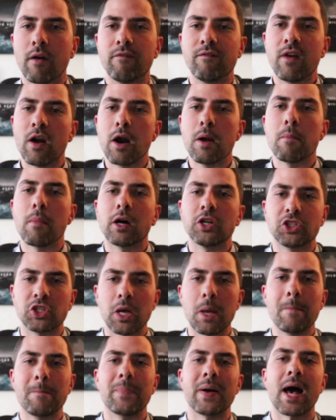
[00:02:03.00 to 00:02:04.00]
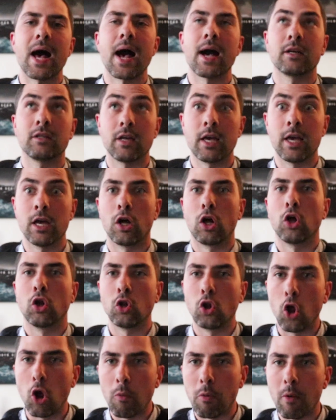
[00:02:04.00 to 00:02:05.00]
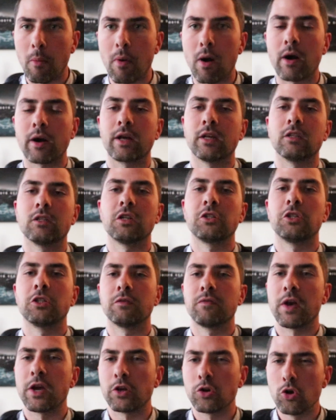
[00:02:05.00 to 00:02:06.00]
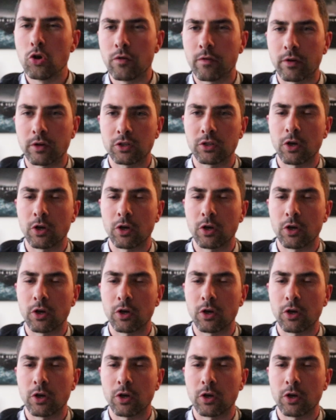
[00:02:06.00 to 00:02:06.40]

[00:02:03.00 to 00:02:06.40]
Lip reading: very much impacts a global market such as Vancouver.